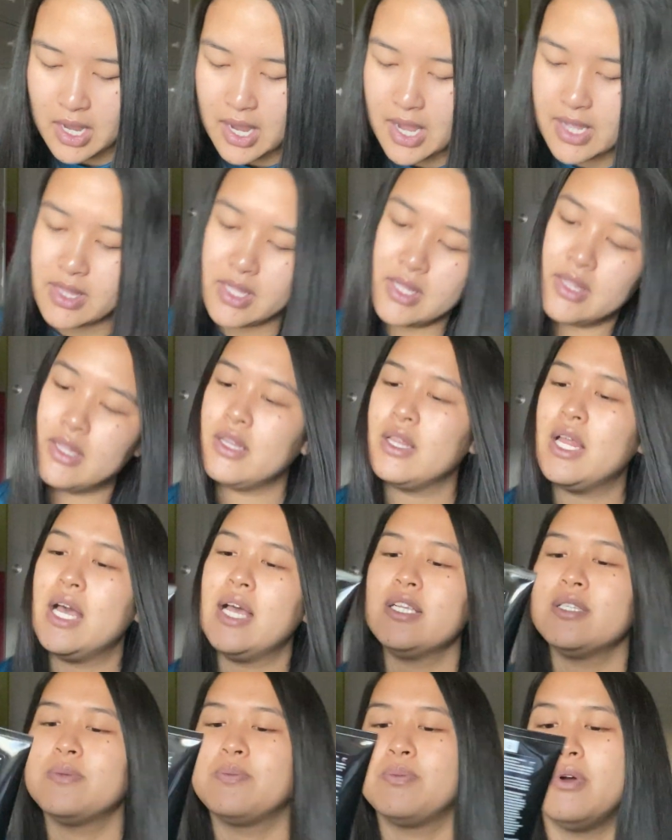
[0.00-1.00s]
And then the
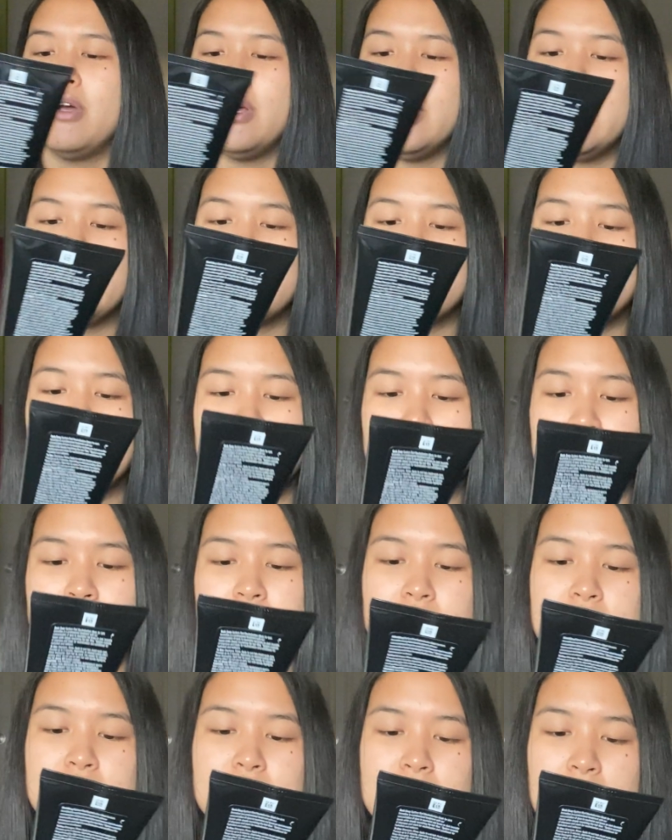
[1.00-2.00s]
last product
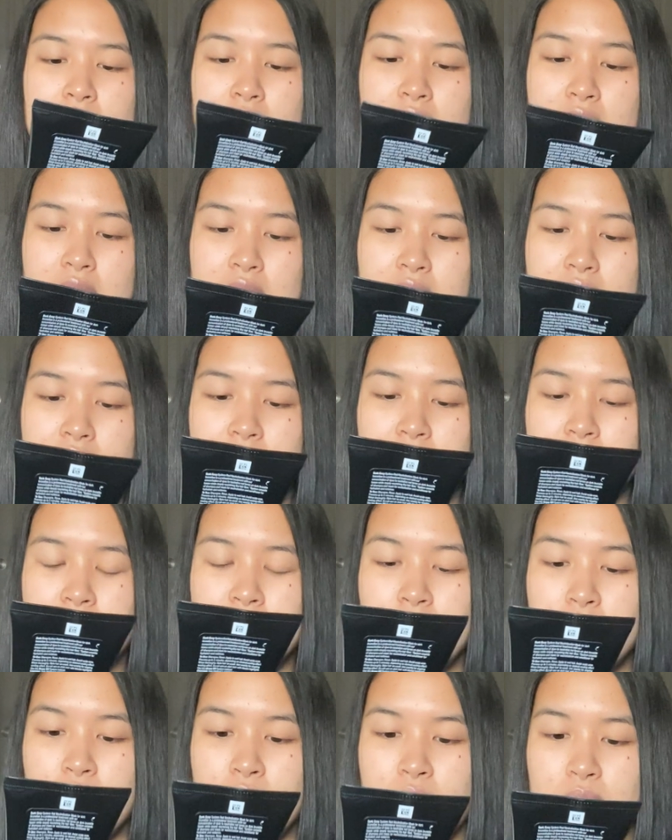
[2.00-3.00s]
is a
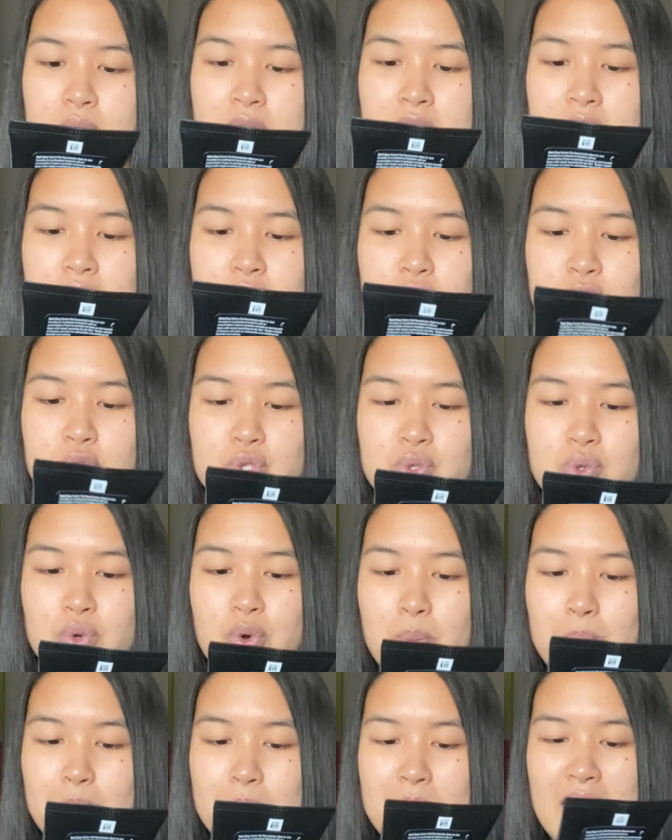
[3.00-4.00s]
red
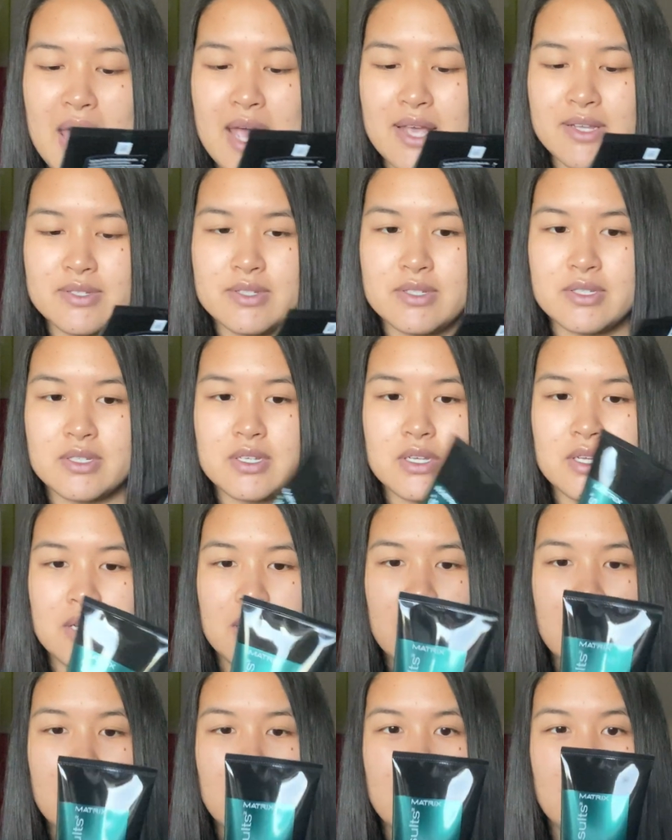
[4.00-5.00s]
neutral mask.
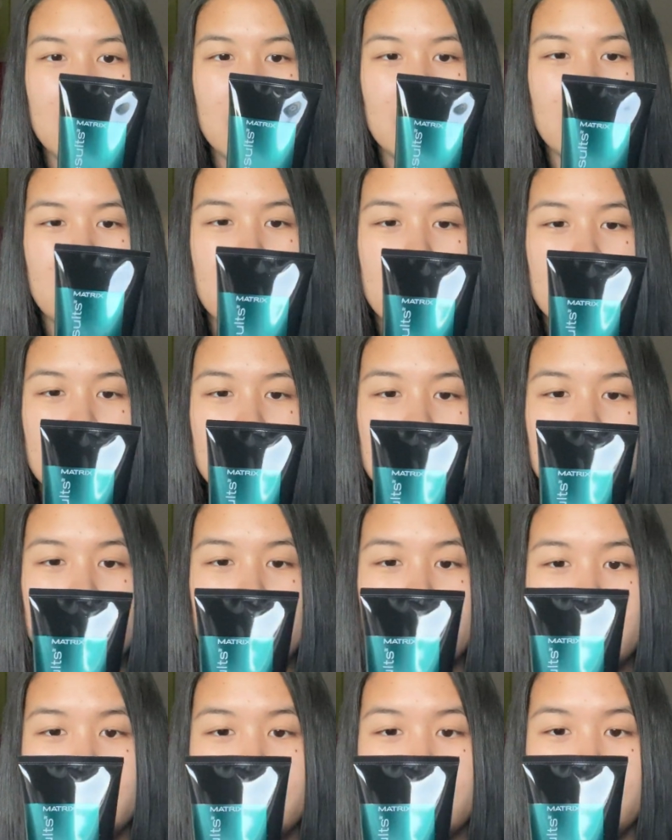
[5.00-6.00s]
And
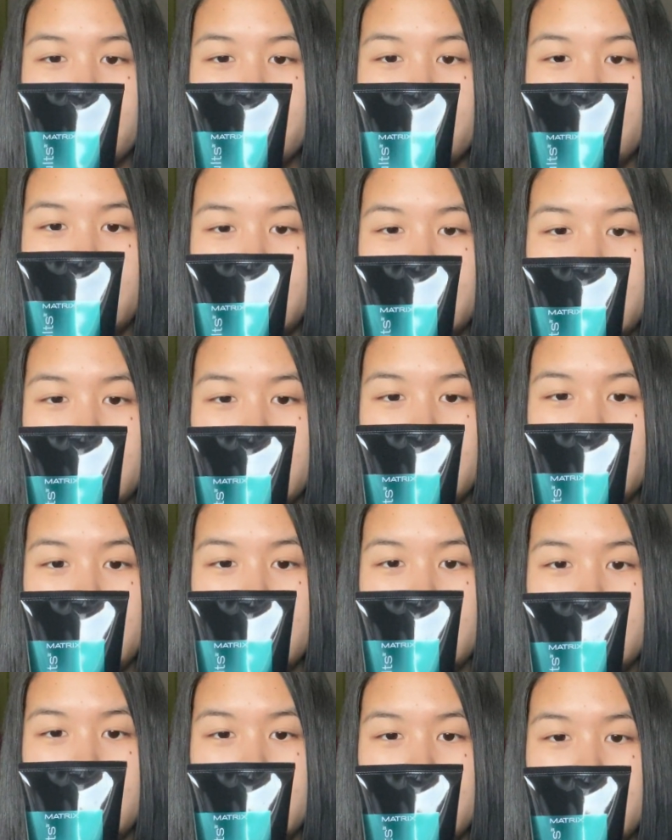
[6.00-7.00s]
this one
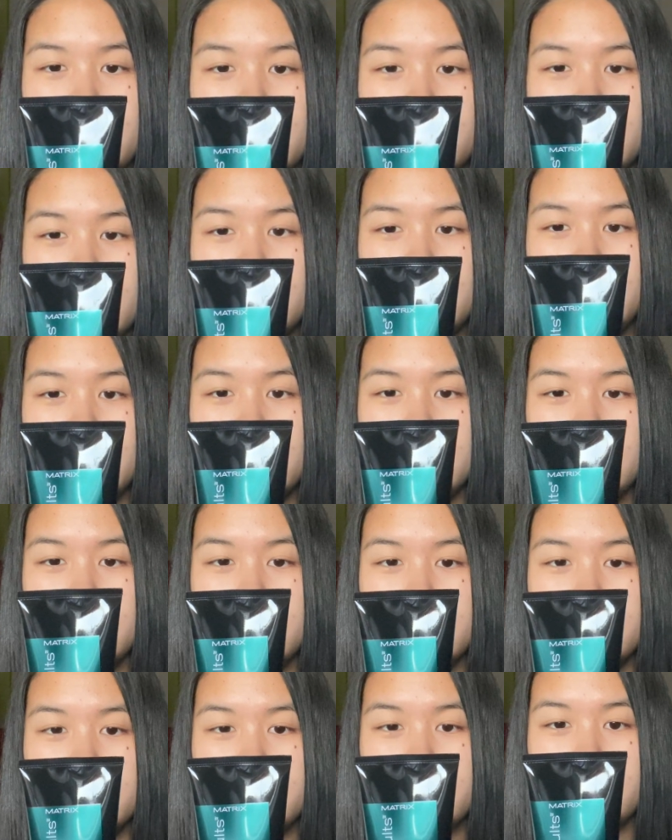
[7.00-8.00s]

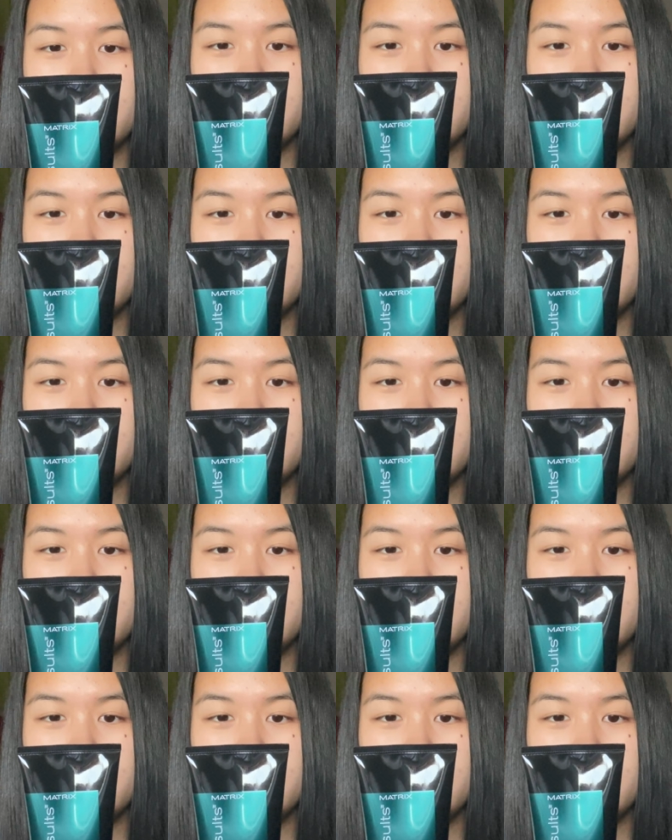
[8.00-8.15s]
is